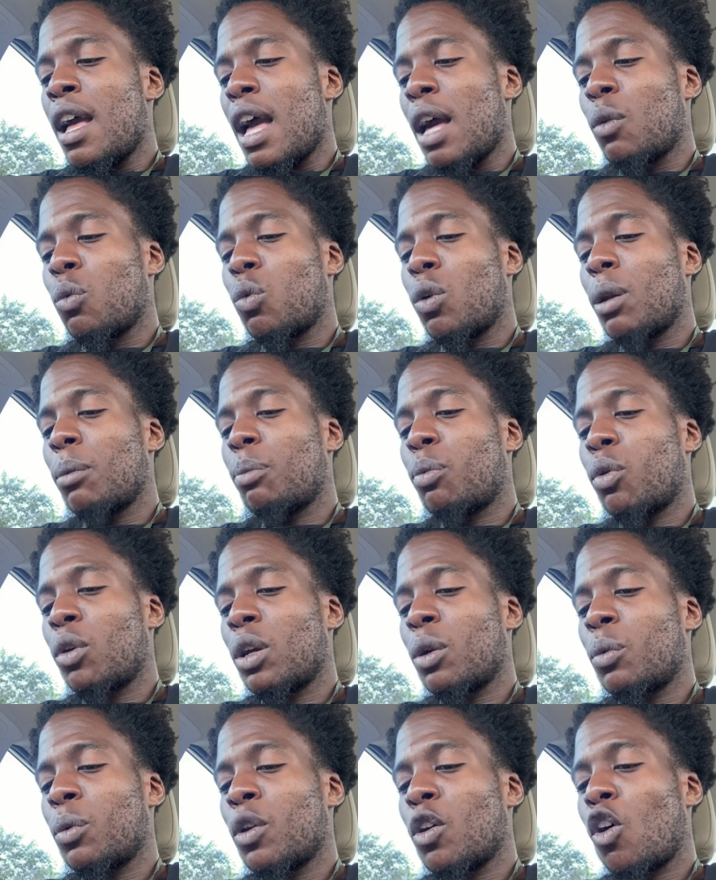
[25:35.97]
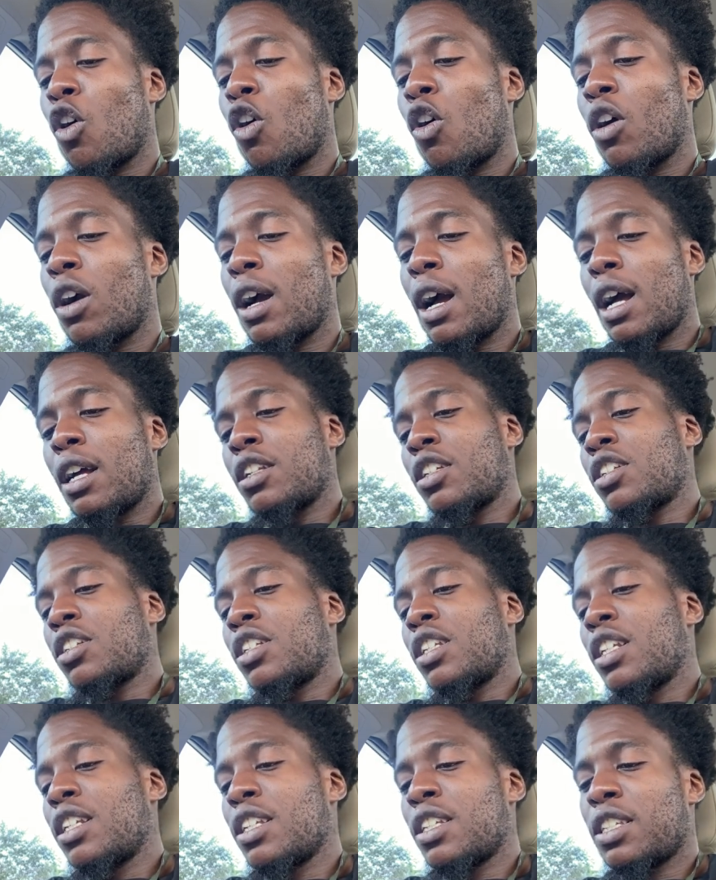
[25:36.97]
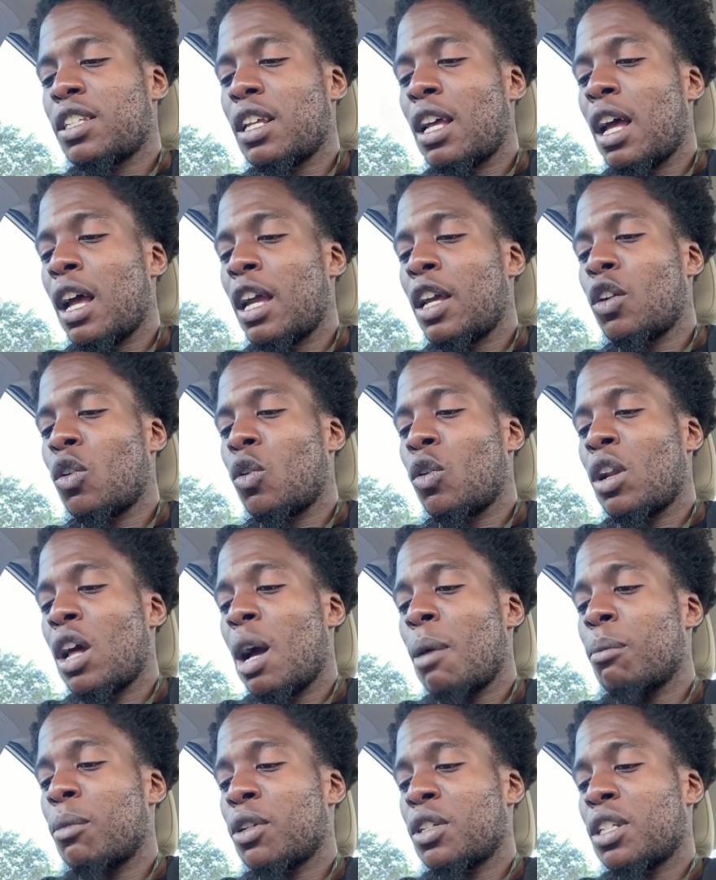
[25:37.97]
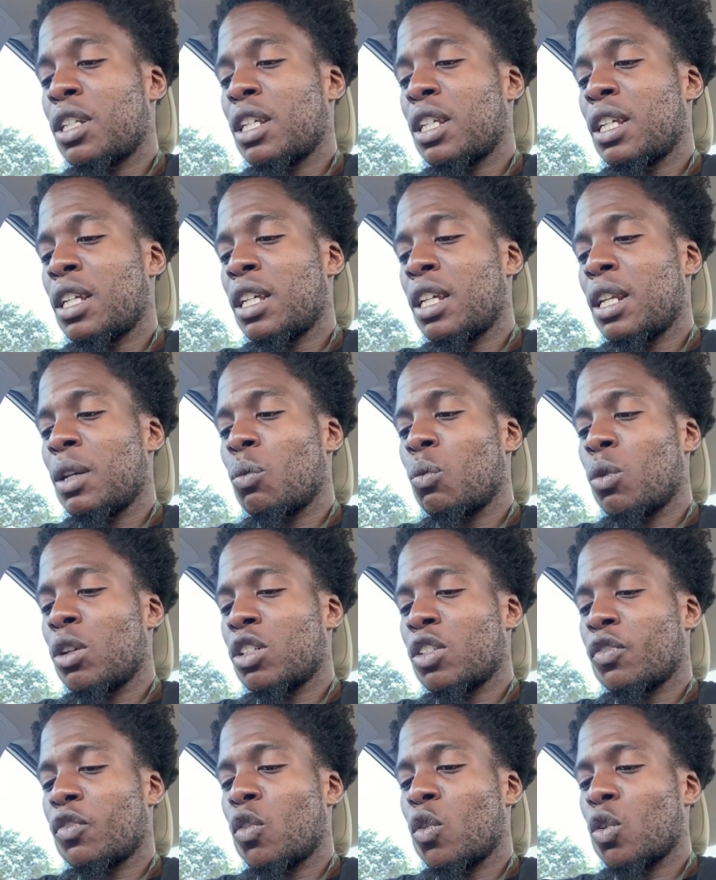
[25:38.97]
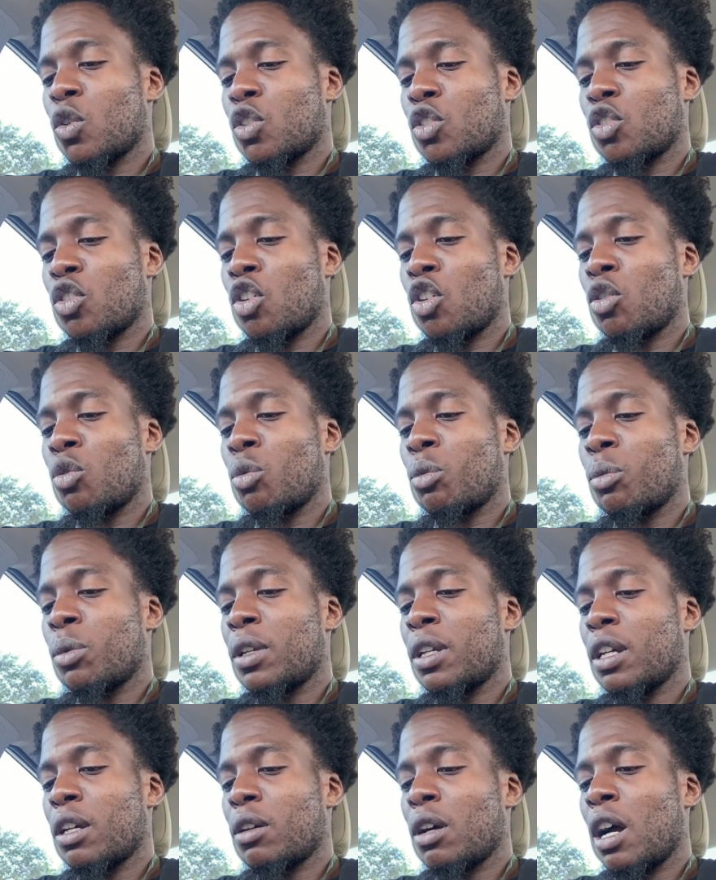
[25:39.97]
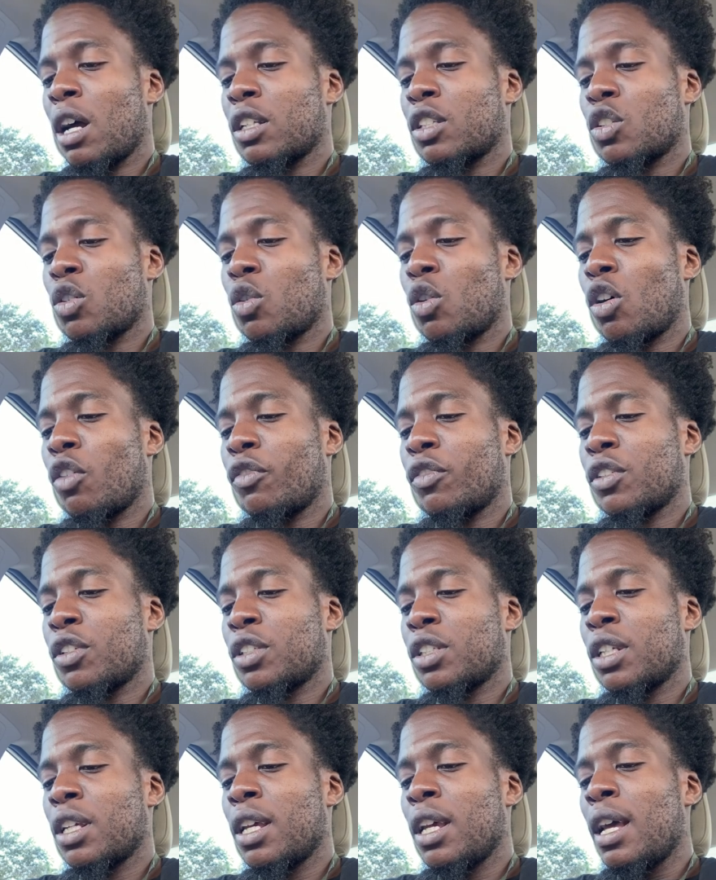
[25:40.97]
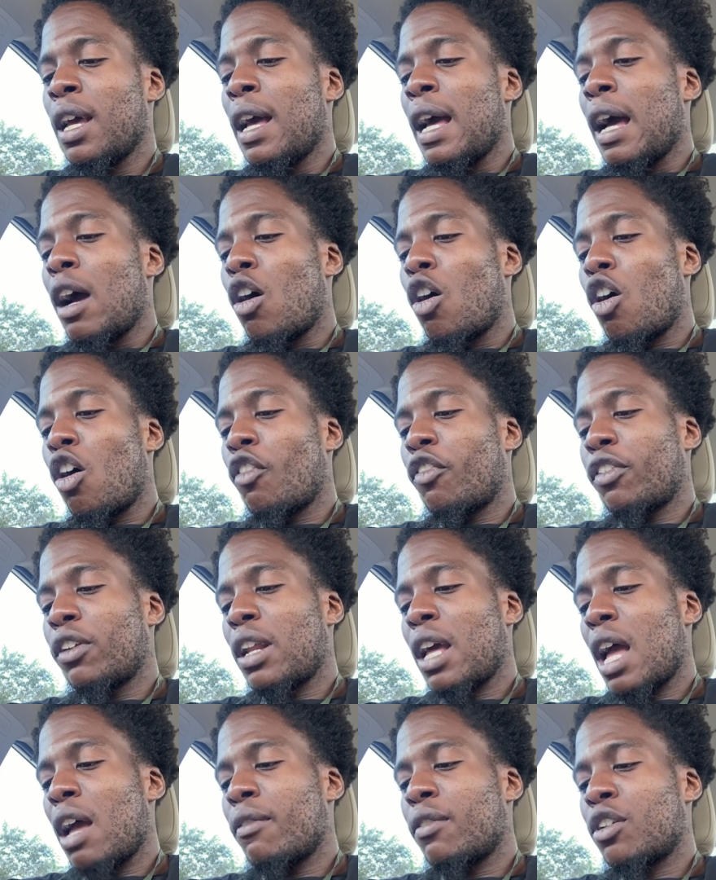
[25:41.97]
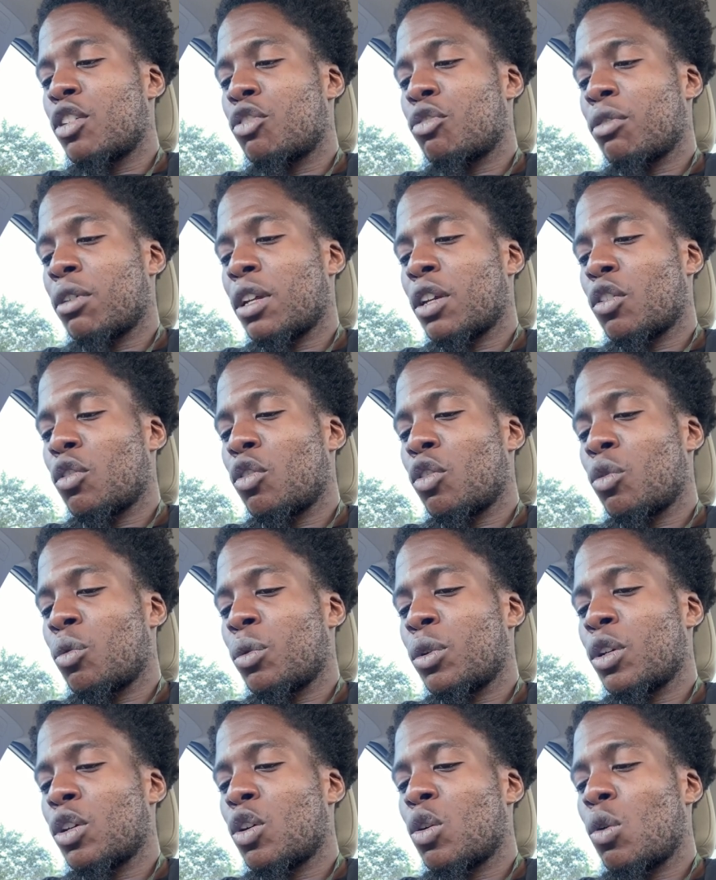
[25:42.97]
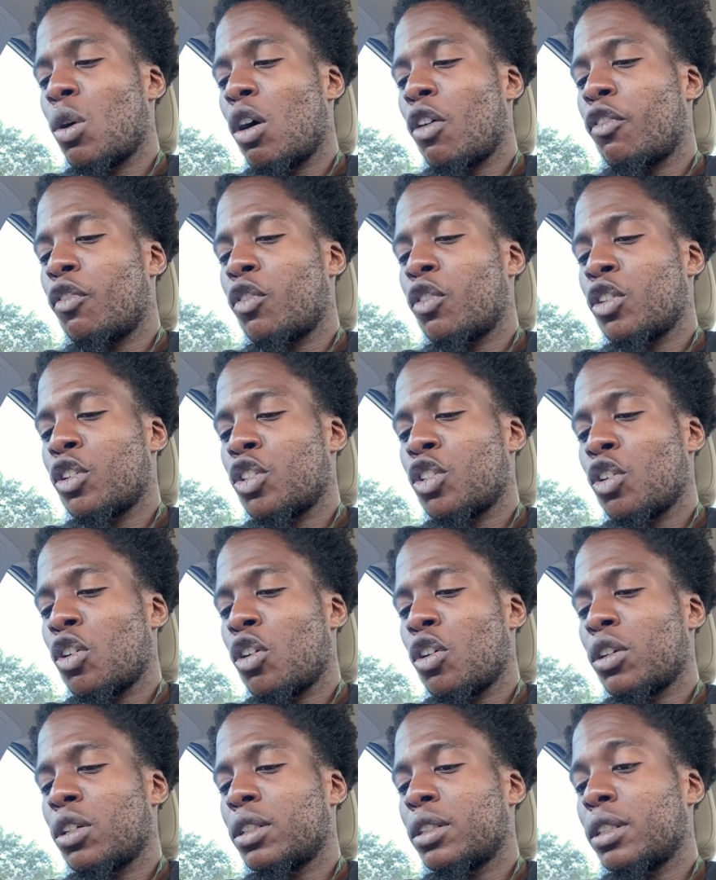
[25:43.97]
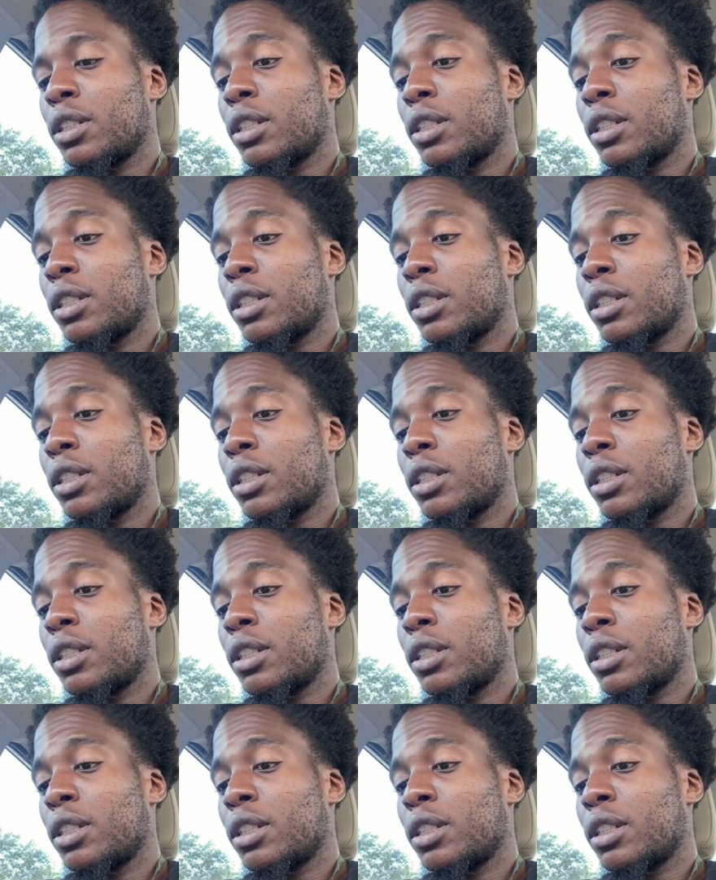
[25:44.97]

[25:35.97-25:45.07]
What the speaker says: At one point, we all consciously decide on how much to eat and what to focus on when we got to the office, how often to have a drink, or when to go out for a jog.